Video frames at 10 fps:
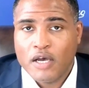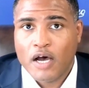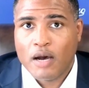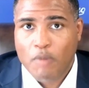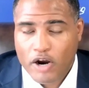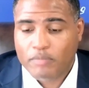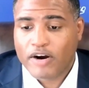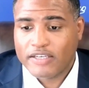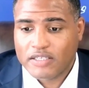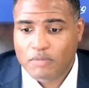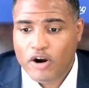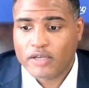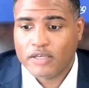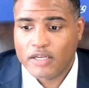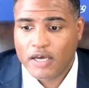market prices,
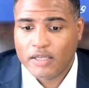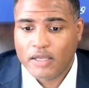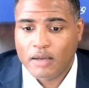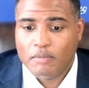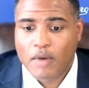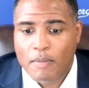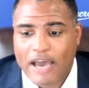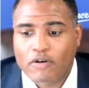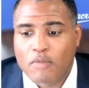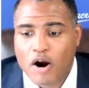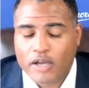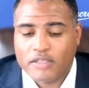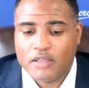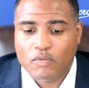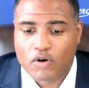macro markets
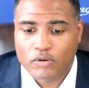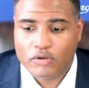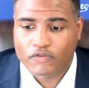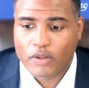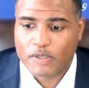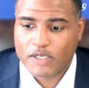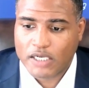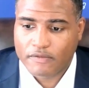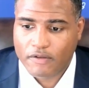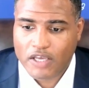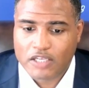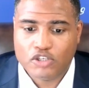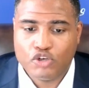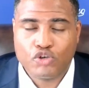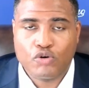in the world from the perspective of the
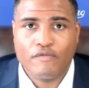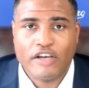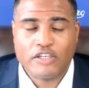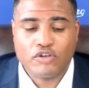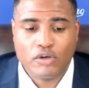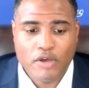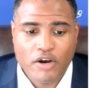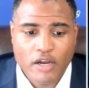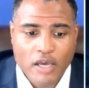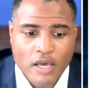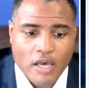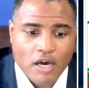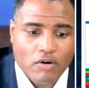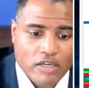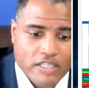institutional investor community
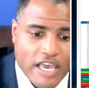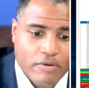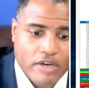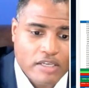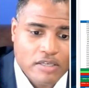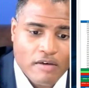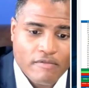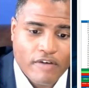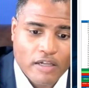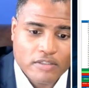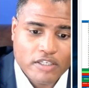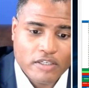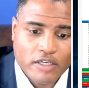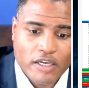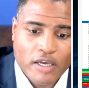across equities,
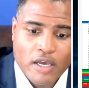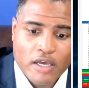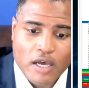volatility,